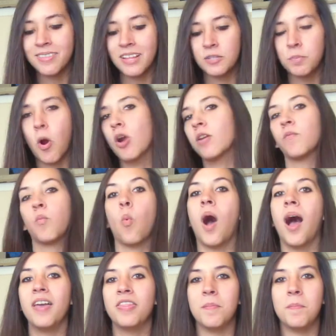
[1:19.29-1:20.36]
That's part of
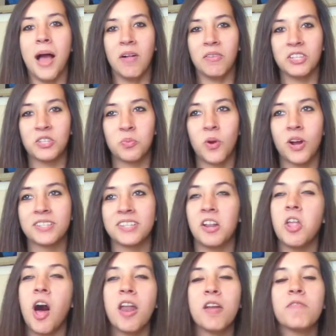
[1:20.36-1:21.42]
why the balance works, and a
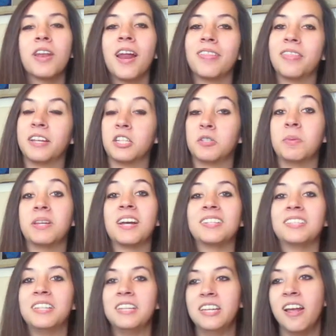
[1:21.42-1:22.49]
lot of it, I think, is
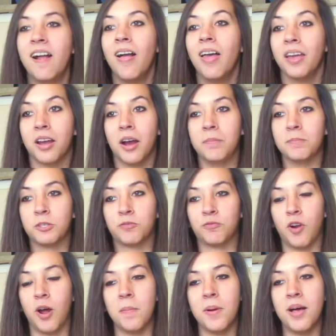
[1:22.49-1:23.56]
because he comes
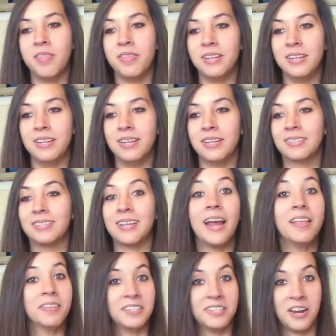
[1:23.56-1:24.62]
from the
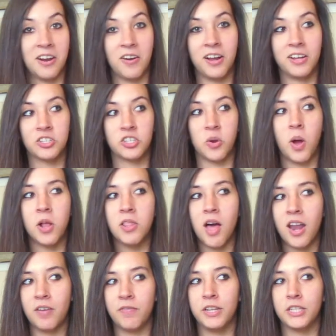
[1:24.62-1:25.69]
silent era, so a
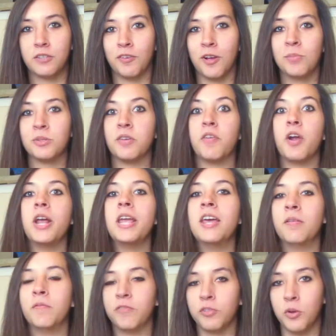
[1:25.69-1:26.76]
lot of his films are very
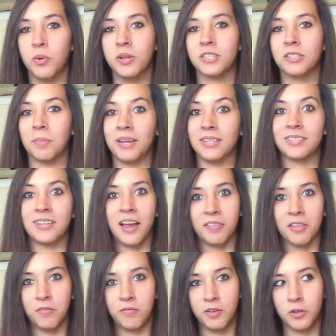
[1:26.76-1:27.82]
influenced by
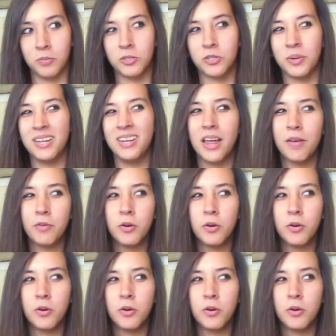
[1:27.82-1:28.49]
silent films, so he